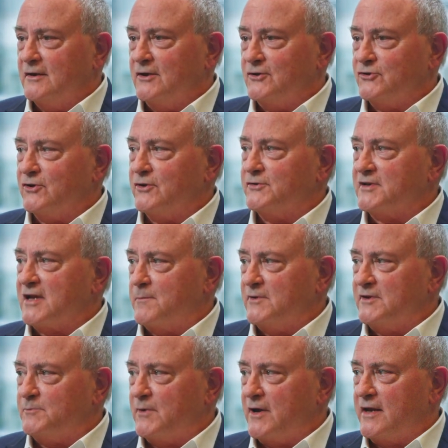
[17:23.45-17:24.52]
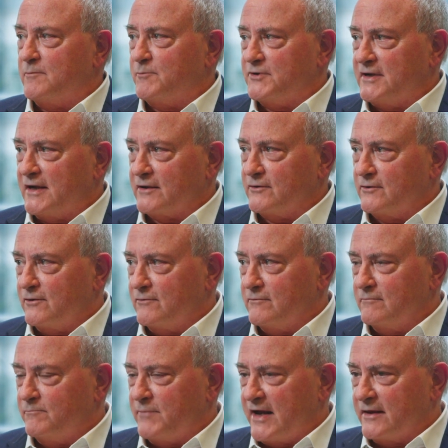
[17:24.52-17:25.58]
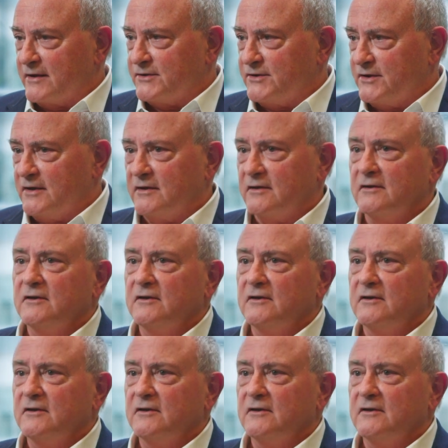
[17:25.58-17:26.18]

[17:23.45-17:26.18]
insurance companies buy to protect their own balance sheet,